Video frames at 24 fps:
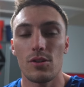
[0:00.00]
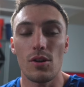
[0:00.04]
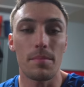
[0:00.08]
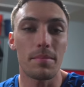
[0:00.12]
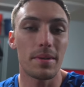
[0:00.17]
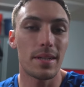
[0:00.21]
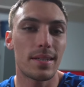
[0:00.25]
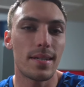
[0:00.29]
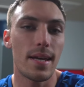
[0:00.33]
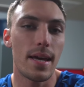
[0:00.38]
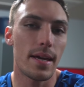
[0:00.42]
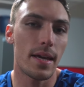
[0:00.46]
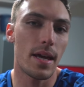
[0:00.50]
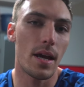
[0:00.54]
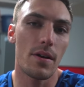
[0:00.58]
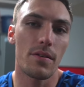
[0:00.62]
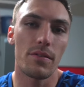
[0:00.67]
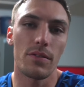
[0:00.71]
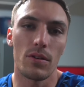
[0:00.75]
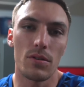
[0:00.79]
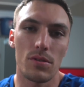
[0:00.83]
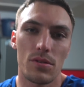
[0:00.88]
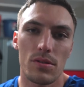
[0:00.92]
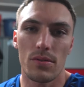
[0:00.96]
So I'm gonna take care
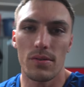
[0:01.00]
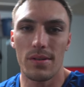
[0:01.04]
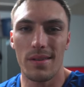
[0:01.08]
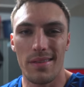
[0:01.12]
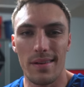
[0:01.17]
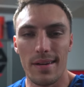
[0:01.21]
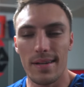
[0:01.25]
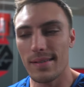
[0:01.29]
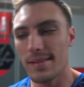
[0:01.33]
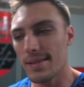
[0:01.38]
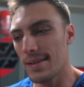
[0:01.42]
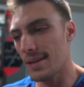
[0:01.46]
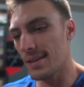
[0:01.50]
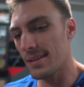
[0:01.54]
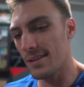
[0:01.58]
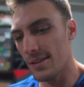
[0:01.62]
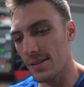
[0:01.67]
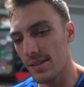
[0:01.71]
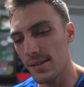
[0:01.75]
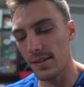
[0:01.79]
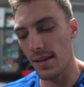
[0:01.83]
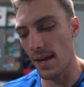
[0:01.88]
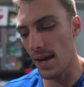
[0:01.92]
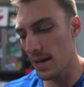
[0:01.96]
of those three things that I
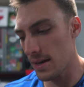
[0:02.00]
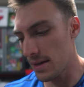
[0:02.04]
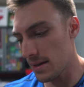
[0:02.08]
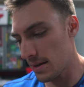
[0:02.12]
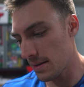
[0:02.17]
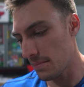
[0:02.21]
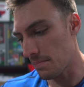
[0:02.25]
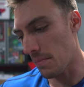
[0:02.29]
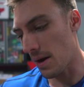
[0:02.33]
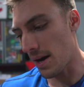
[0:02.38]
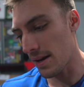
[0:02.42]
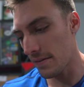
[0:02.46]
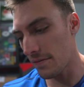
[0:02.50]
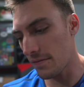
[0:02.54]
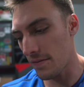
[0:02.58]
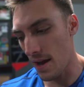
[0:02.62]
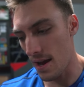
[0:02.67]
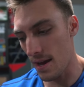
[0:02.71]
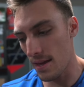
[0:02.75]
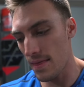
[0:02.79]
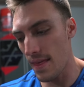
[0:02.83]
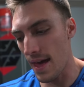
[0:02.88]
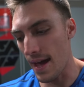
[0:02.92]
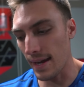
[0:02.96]
just said,
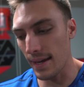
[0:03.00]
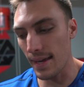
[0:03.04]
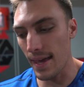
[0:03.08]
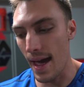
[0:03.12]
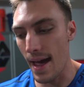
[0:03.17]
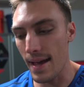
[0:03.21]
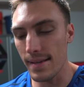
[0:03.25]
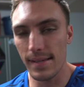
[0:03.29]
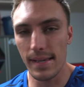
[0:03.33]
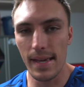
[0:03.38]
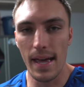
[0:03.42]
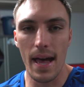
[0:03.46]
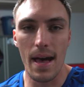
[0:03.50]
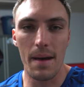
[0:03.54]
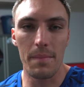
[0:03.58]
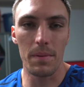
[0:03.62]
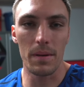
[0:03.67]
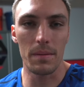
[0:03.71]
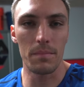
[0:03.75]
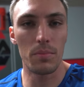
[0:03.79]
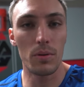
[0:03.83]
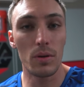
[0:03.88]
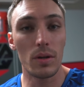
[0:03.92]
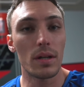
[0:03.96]
modifying that gas cap
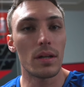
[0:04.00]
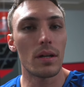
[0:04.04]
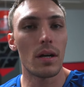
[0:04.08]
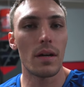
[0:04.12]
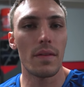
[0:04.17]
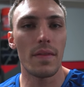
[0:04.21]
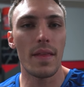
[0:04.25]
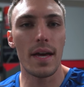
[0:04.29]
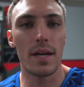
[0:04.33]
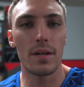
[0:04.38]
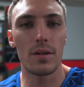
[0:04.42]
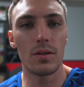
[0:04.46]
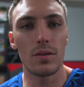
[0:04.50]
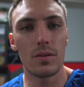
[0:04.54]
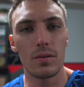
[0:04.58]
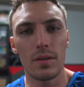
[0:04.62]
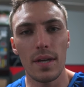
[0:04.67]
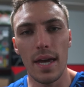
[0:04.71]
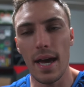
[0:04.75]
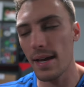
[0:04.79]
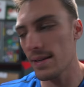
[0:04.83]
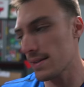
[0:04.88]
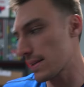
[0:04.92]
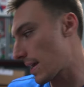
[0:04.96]
and putting on that new
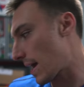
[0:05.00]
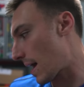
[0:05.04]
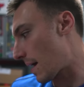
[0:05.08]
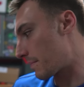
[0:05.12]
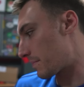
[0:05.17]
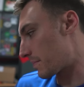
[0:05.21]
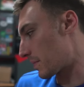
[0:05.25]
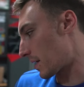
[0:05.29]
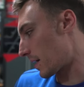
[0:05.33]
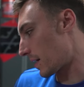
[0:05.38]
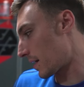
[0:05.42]
gas cap.